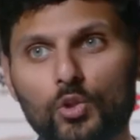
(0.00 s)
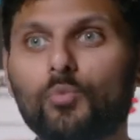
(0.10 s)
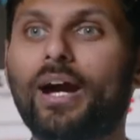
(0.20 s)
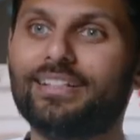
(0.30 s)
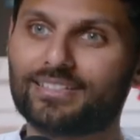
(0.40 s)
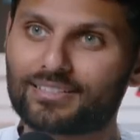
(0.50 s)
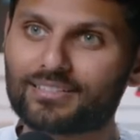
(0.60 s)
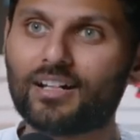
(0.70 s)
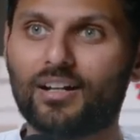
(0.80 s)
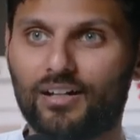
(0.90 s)
new way to
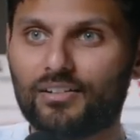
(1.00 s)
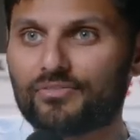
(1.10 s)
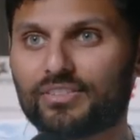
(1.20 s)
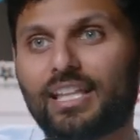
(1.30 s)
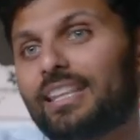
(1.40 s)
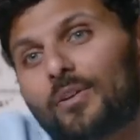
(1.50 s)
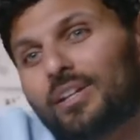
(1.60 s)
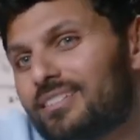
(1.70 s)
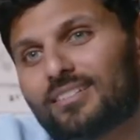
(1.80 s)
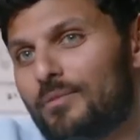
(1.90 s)
serve, then there
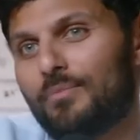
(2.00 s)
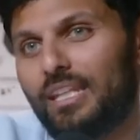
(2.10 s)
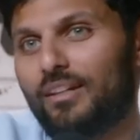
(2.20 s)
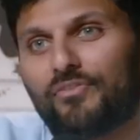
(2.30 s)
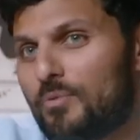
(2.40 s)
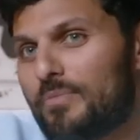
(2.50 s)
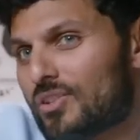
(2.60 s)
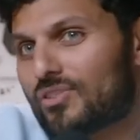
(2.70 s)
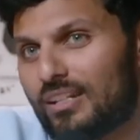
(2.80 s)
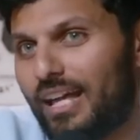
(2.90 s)
isn't a meaningful mission